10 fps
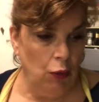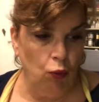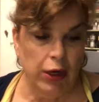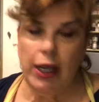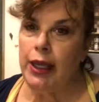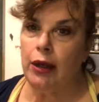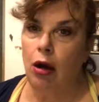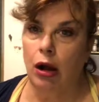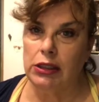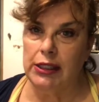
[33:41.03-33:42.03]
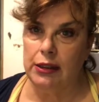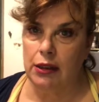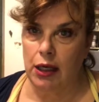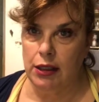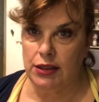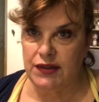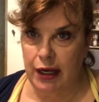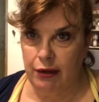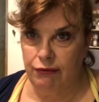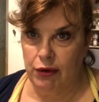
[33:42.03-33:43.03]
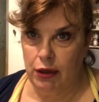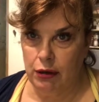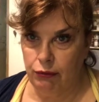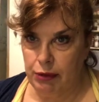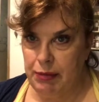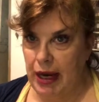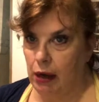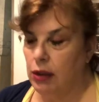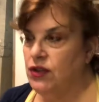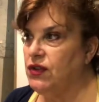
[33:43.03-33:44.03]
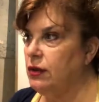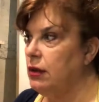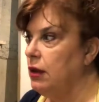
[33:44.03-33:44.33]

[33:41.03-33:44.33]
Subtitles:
When I get called in on site for repairs,